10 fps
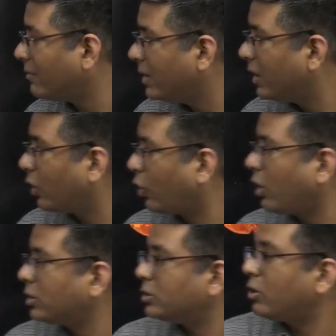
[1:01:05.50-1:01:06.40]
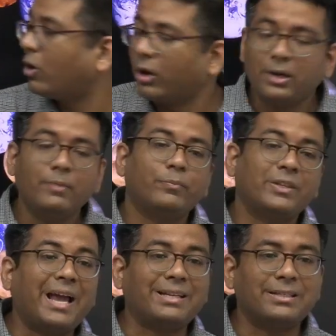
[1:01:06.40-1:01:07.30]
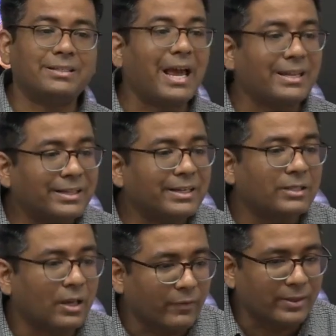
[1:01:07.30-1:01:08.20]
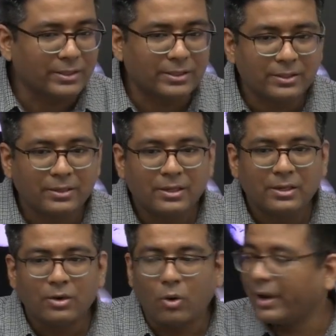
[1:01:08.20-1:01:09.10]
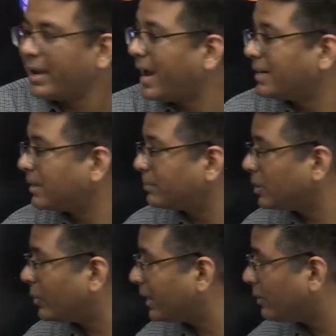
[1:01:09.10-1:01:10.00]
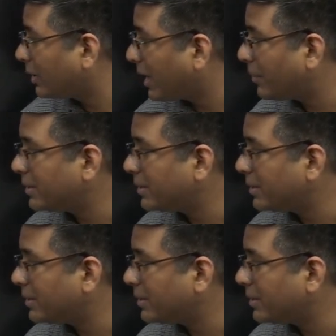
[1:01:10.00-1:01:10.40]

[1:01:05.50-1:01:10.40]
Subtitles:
rocks or gases as their surface. Okay, and subsequently what happens,